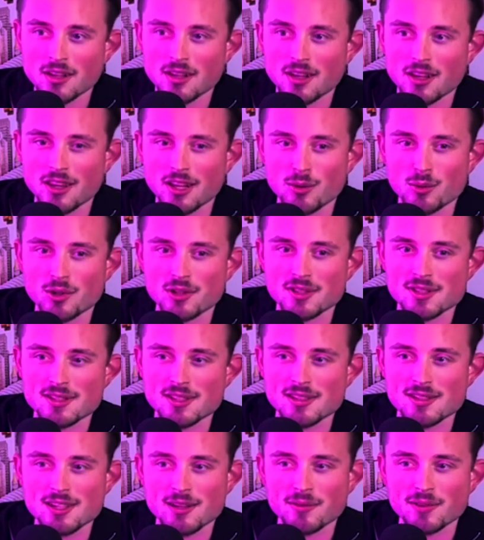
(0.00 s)
and they want to
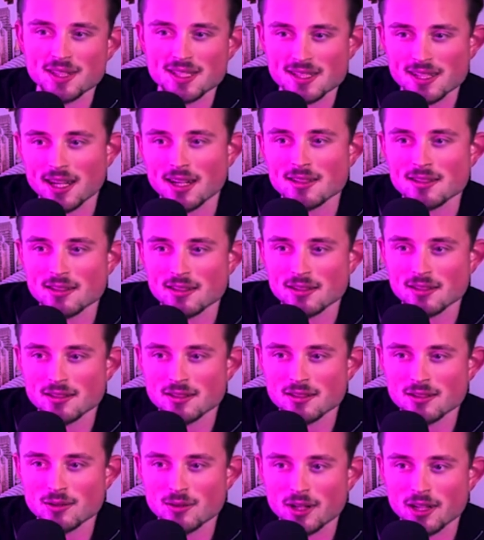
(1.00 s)
see something sexy,
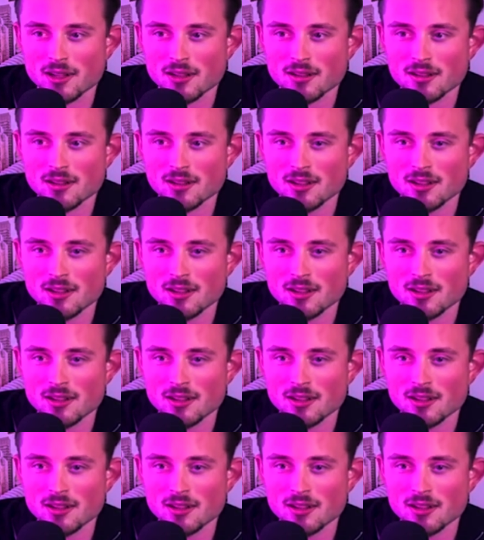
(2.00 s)
right?